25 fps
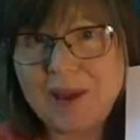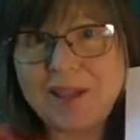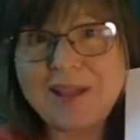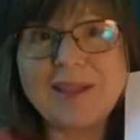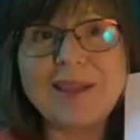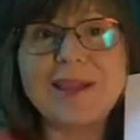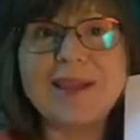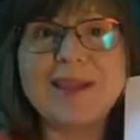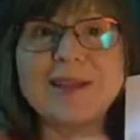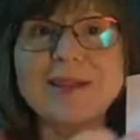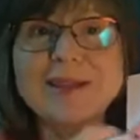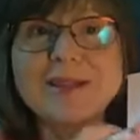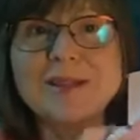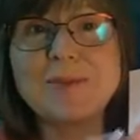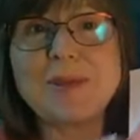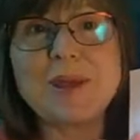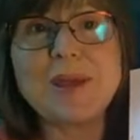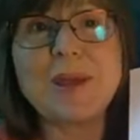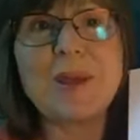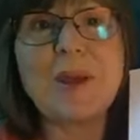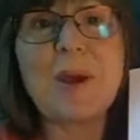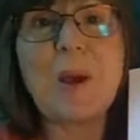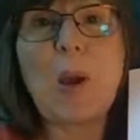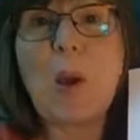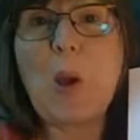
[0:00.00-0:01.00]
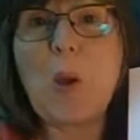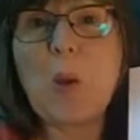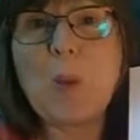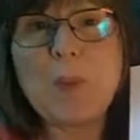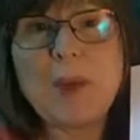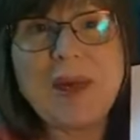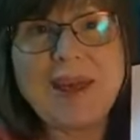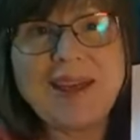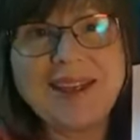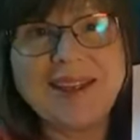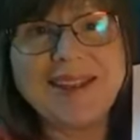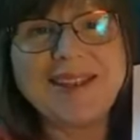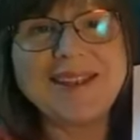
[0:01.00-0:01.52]
I like it to be
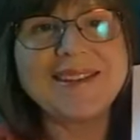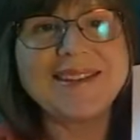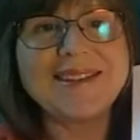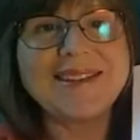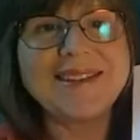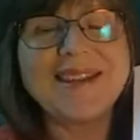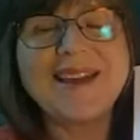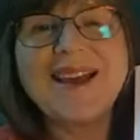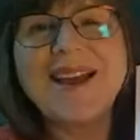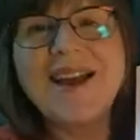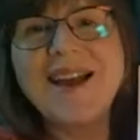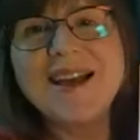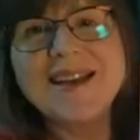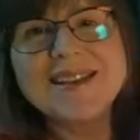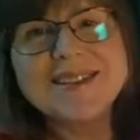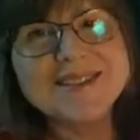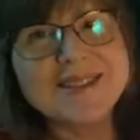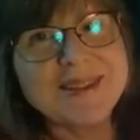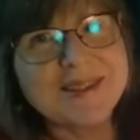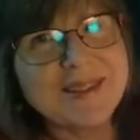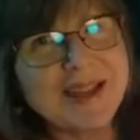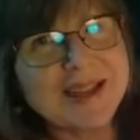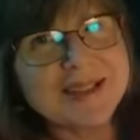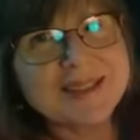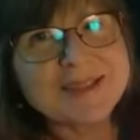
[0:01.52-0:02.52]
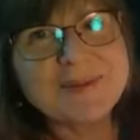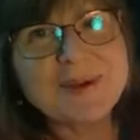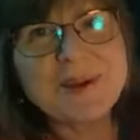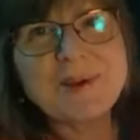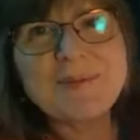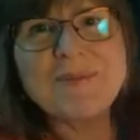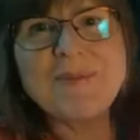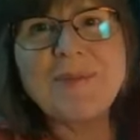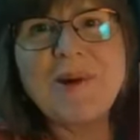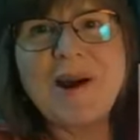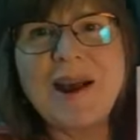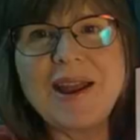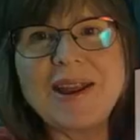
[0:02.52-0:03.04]
open. So that's
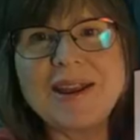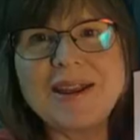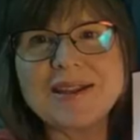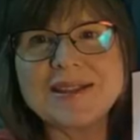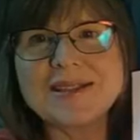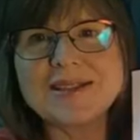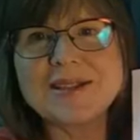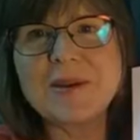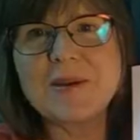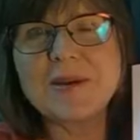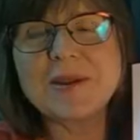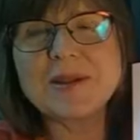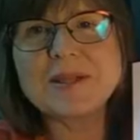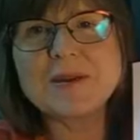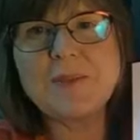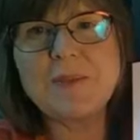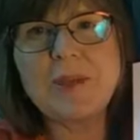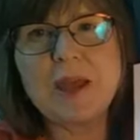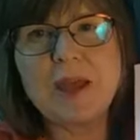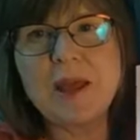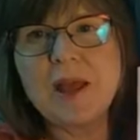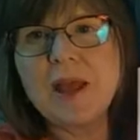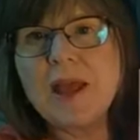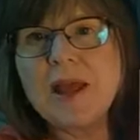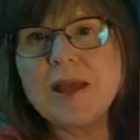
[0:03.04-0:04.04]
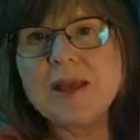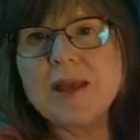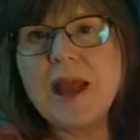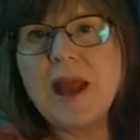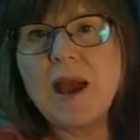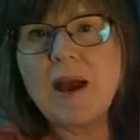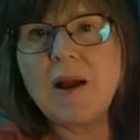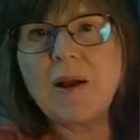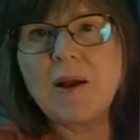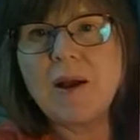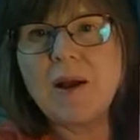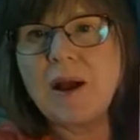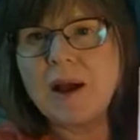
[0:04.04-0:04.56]
what mine is going to be.
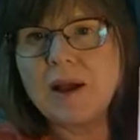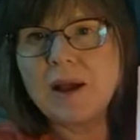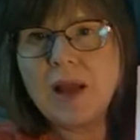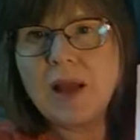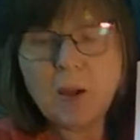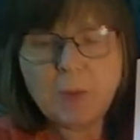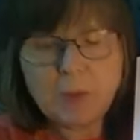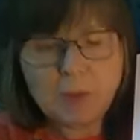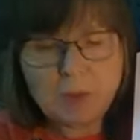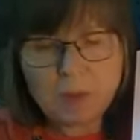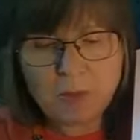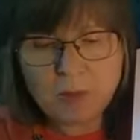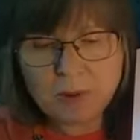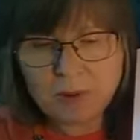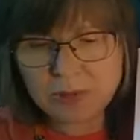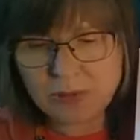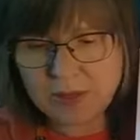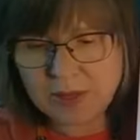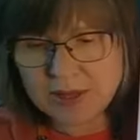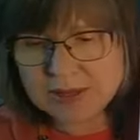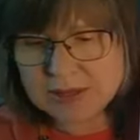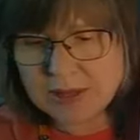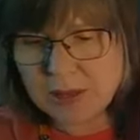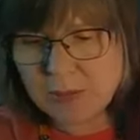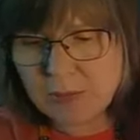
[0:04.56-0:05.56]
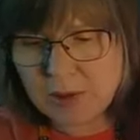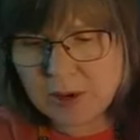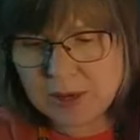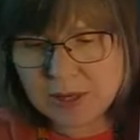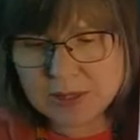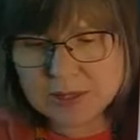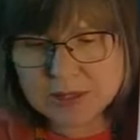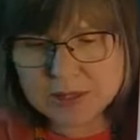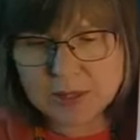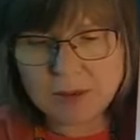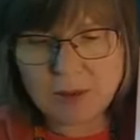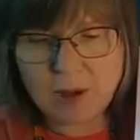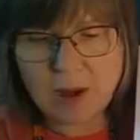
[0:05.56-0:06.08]
Now, a couple more things I want
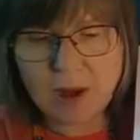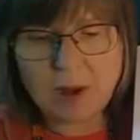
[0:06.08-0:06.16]
to do.